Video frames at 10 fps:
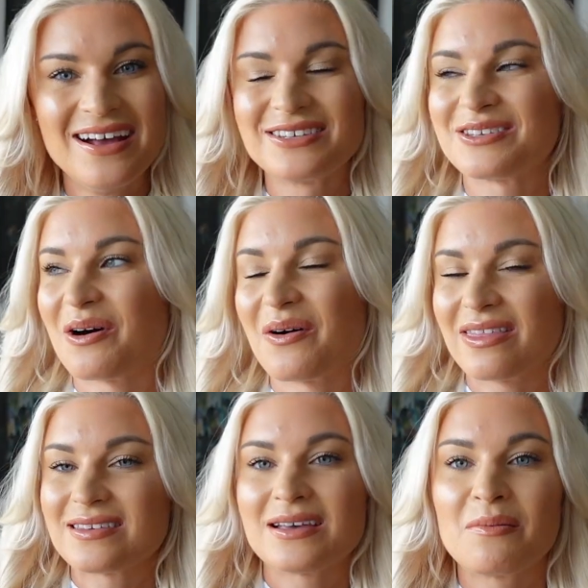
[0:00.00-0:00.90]
So in
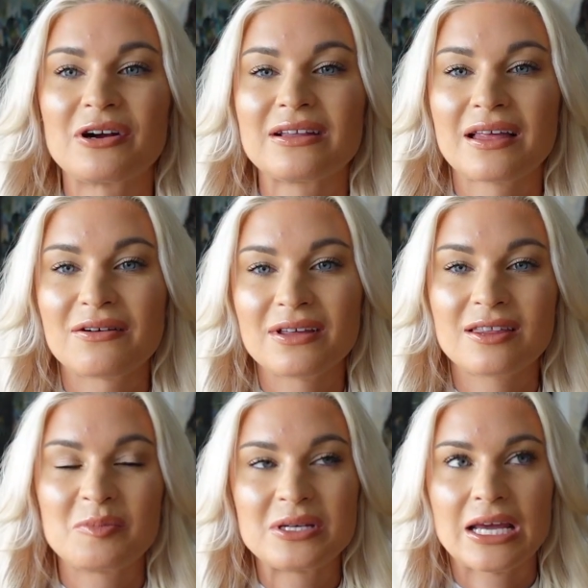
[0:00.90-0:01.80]
the summer, literally
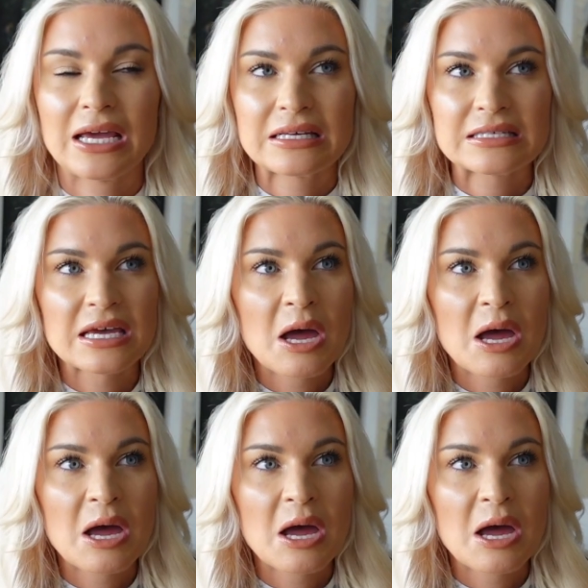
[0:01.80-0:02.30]
there'll be days